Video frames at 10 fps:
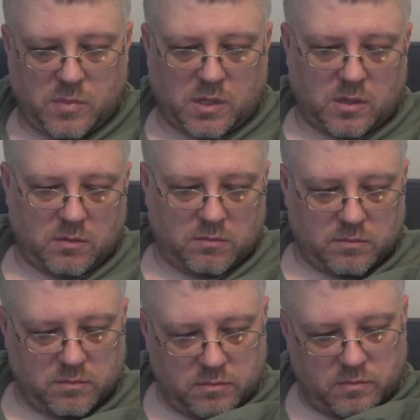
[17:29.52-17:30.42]

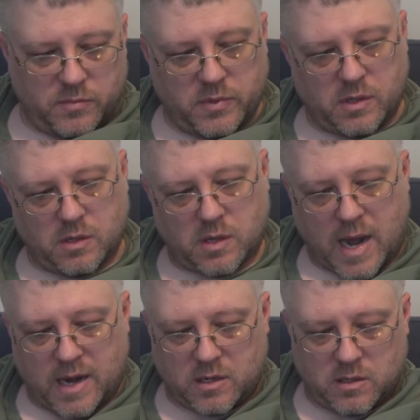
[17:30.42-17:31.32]
The
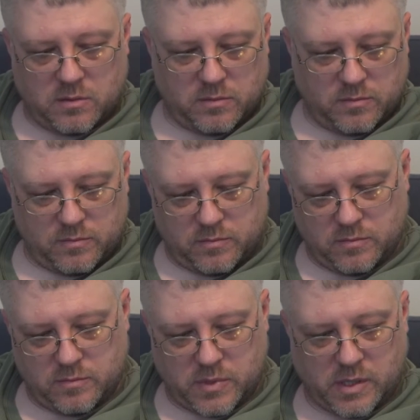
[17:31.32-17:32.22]
anchor
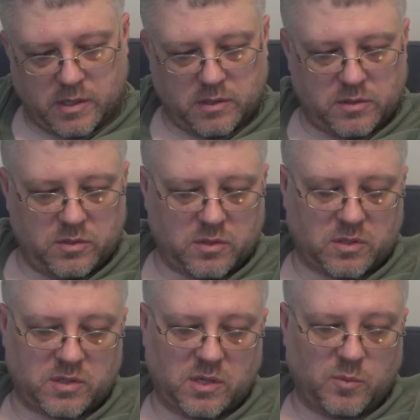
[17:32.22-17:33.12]
is
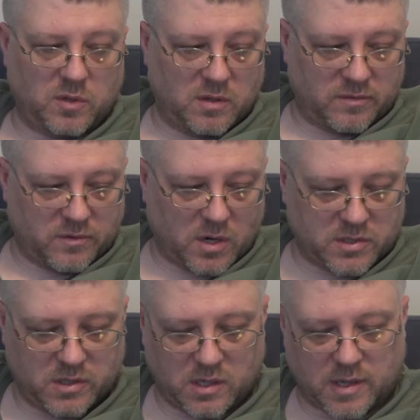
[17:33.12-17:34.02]
just a symbol of
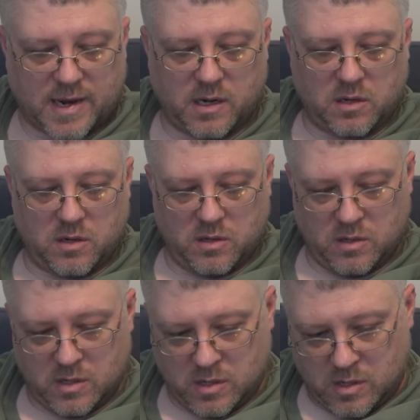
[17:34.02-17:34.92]
crossing the Atlantic,
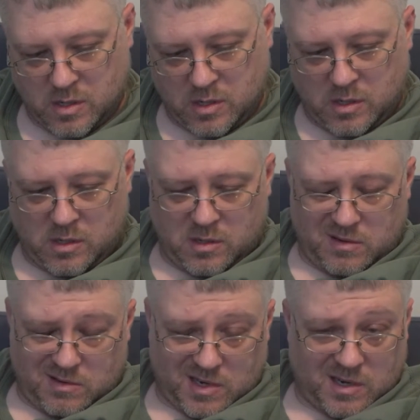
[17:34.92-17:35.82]

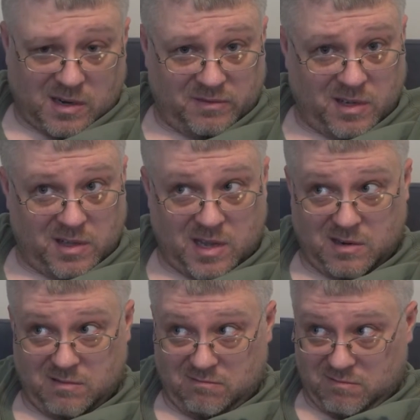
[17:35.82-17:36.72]
and I've done
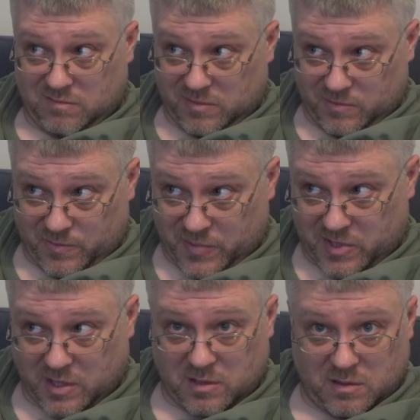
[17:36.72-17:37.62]
that
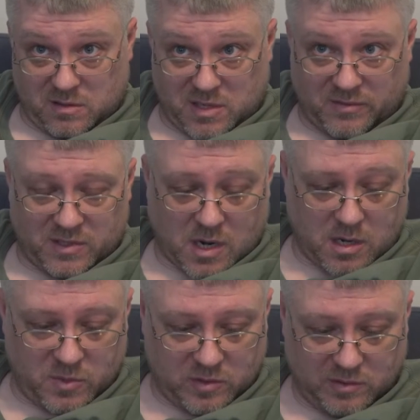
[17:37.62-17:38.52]
6-7
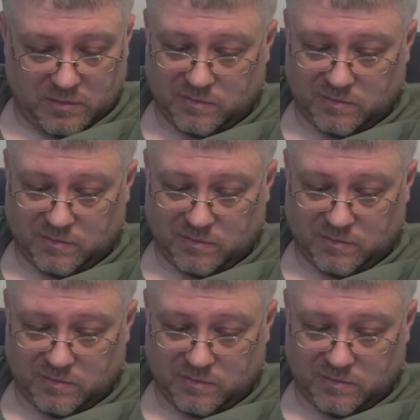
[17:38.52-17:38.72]
times.